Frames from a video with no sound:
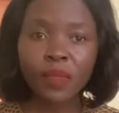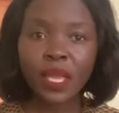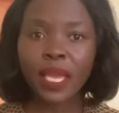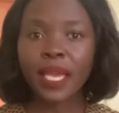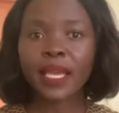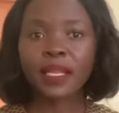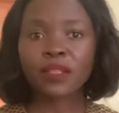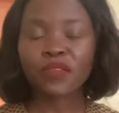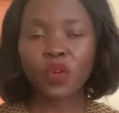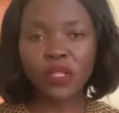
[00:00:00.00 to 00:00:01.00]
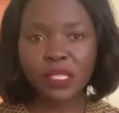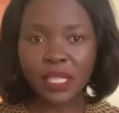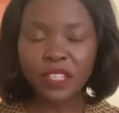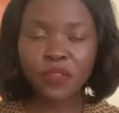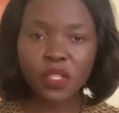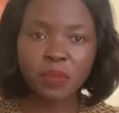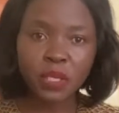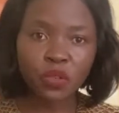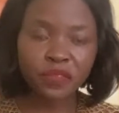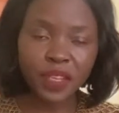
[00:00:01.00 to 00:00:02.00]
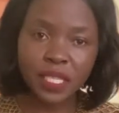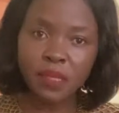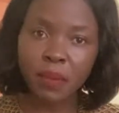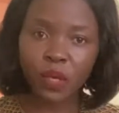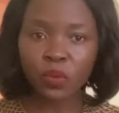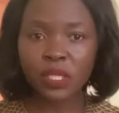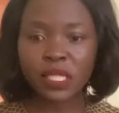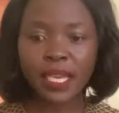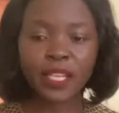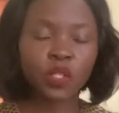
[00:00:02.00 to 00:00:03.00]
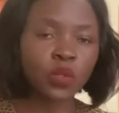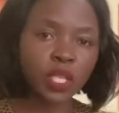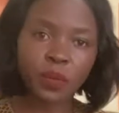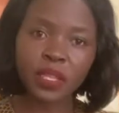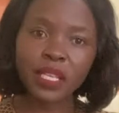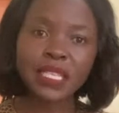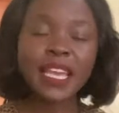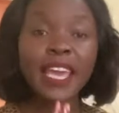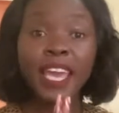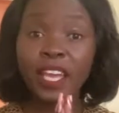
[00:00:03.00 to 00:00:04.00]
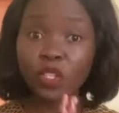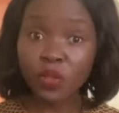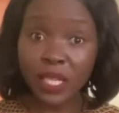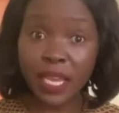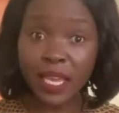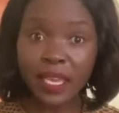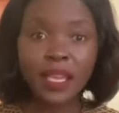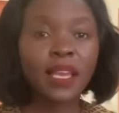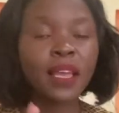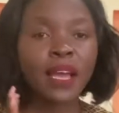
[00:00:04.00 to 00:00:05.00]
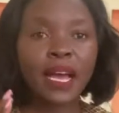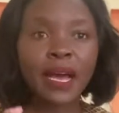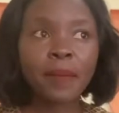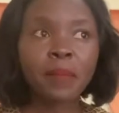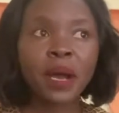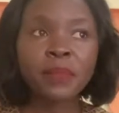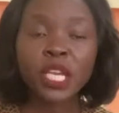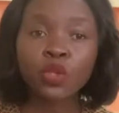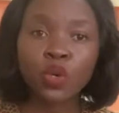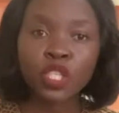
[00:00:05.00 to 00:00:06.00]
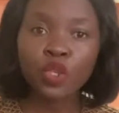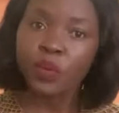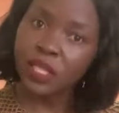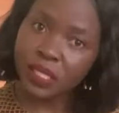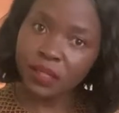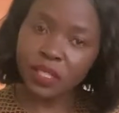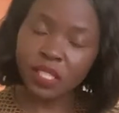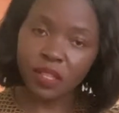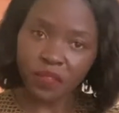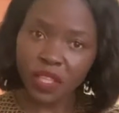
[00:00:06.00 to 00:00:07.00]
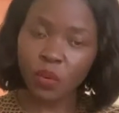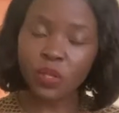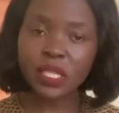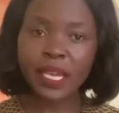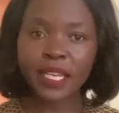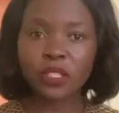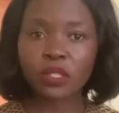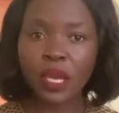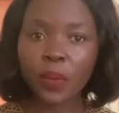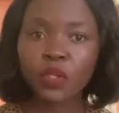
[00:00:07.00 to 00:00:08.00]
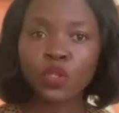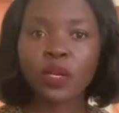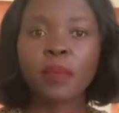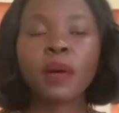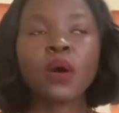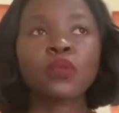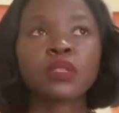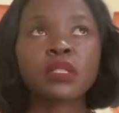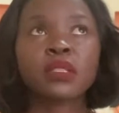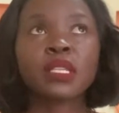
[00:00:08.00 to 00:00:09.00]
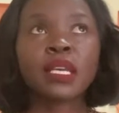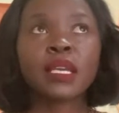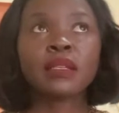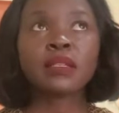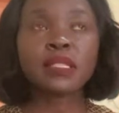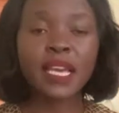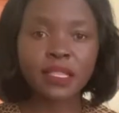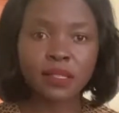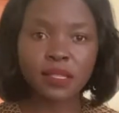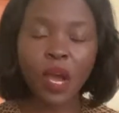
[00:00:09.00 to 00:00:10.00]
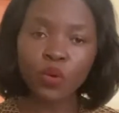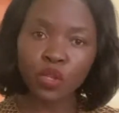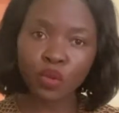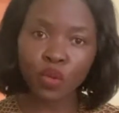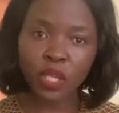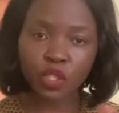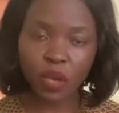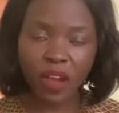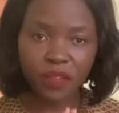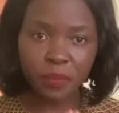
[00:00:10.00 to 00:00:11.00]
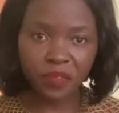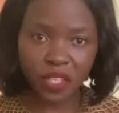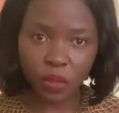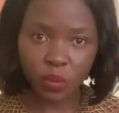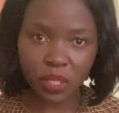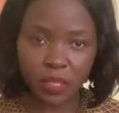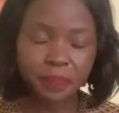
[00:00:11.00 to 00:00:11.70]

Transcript: And of course, that forced me to face my wound and to deal with it. And today, I'm here to continue with the series, Father Wound, and I want to talk about the signs. How do you know that you have a father wound?